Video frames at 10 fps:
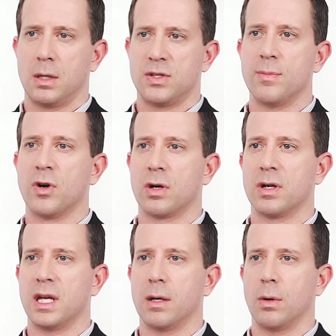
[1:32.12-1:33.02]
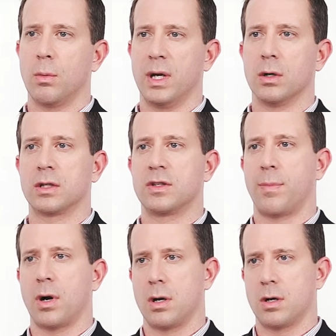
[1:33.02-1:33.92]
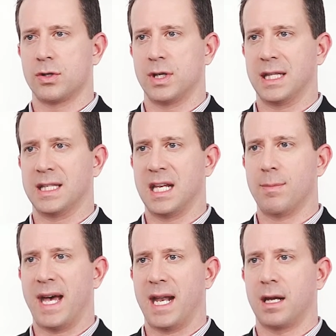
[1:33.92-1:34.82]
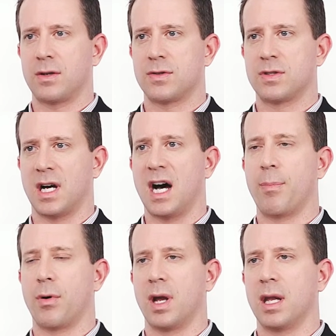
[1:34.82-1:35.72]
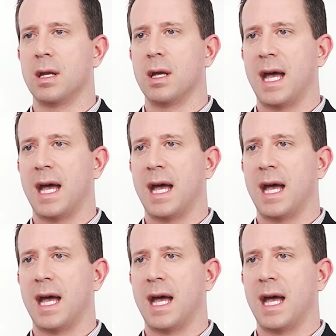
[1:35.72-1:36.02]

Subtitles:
Similarly, we look to partners like Datamatics to operate